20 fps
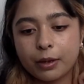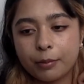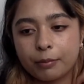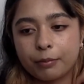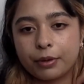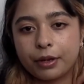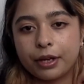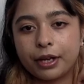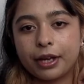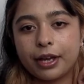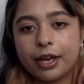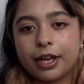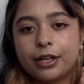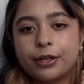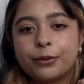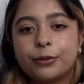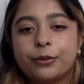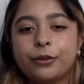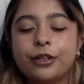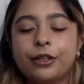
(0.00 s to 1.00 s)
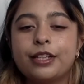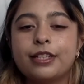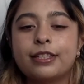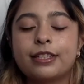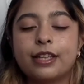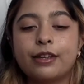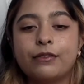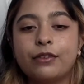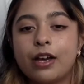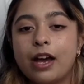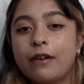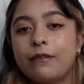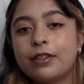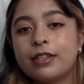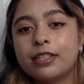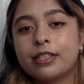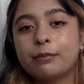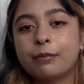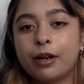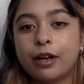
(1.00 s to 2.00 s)
But anyways, if you haven't
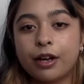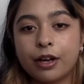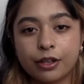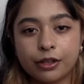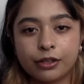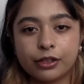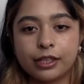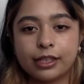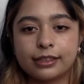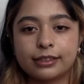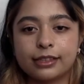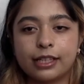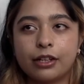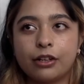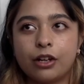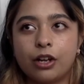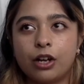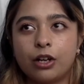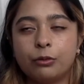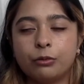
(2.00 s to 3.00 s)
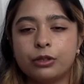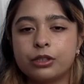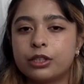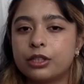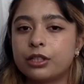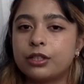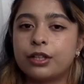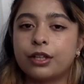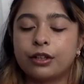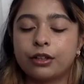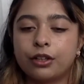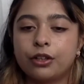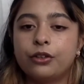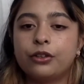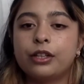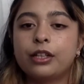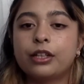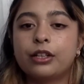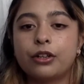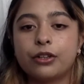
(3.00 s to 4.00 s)
seen my other Yesstyle haul, which is the
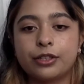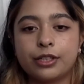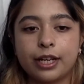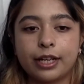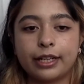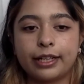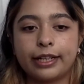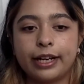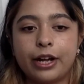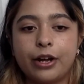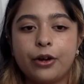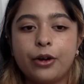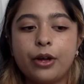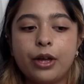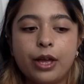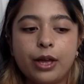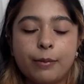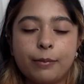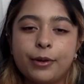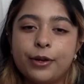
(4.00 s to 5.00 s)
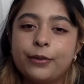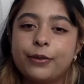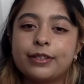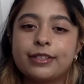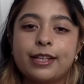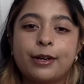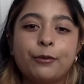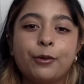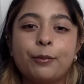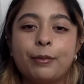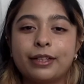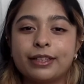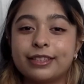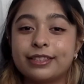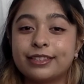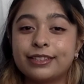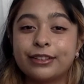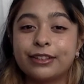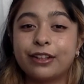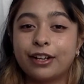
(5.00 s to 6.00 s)
clothing, go check it out. But anyways, I won't make this
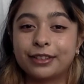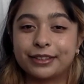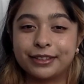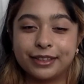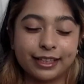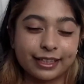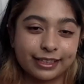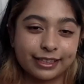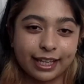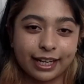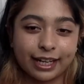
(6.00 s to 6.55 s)
too long, so let's get